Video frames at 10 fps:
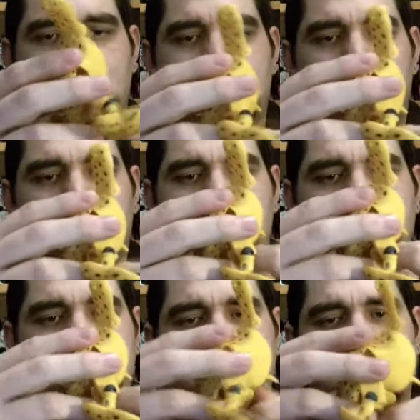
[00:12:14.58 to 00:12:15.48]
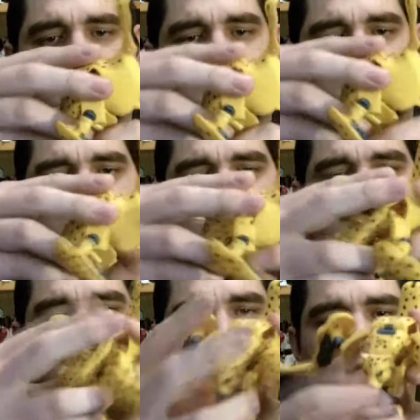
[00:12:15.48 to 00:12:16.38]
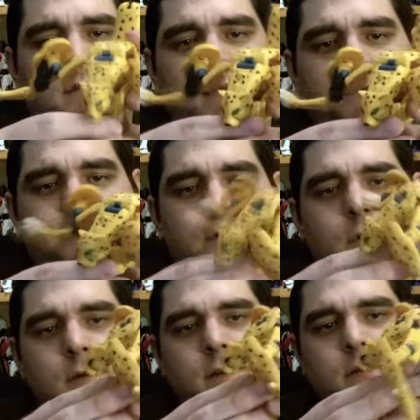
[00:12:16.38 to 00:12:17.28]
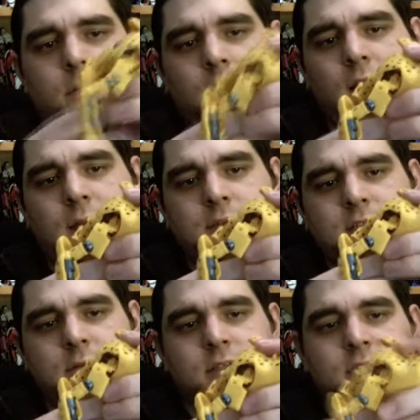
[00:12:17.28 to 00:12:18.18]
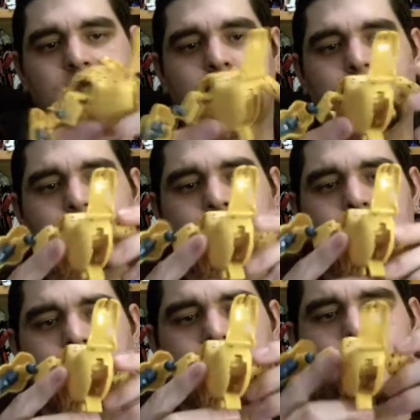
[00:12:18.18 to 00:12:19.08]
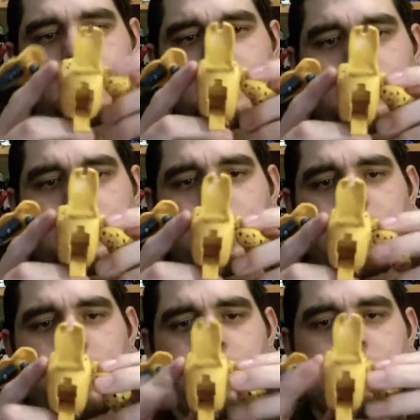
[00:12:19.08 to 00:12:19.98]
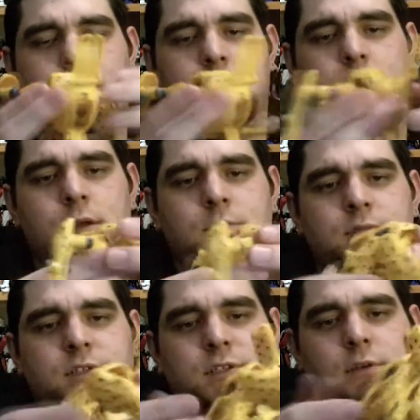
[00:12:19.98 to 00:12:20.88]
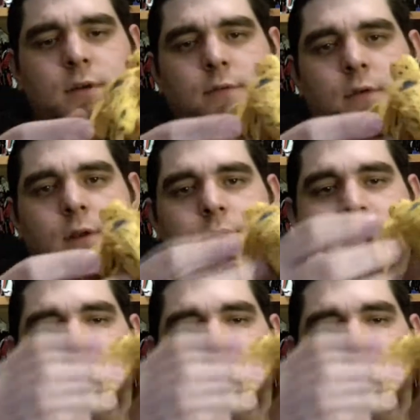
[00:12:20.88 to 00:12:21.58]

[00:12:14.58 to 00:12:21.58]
can never remember to do this sometimes. How you fold that forward, it all collapses in on itself. The arms, I've got little